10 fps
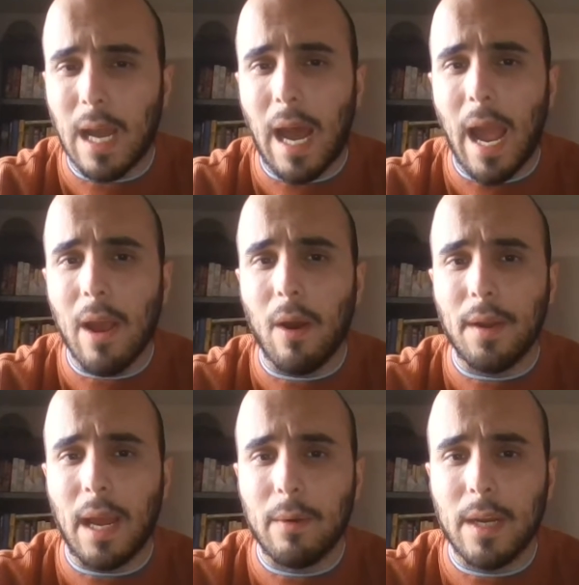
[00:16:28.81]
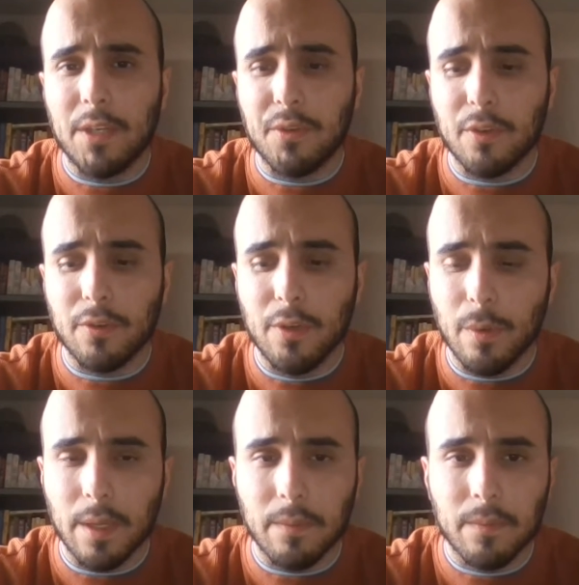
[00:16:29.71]
eye on how countries are
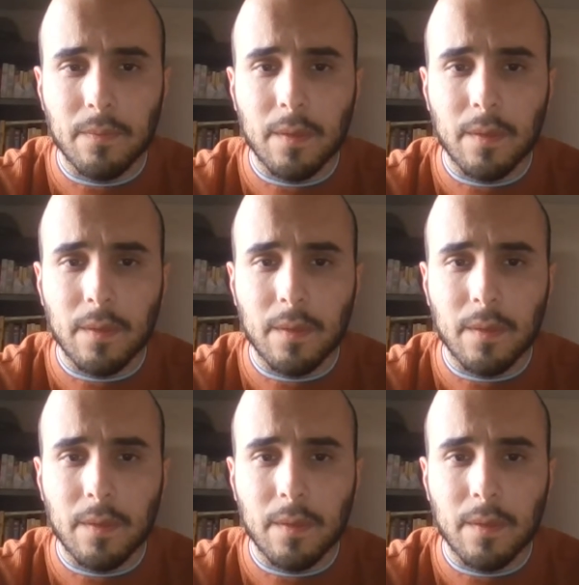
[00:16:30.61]
doing.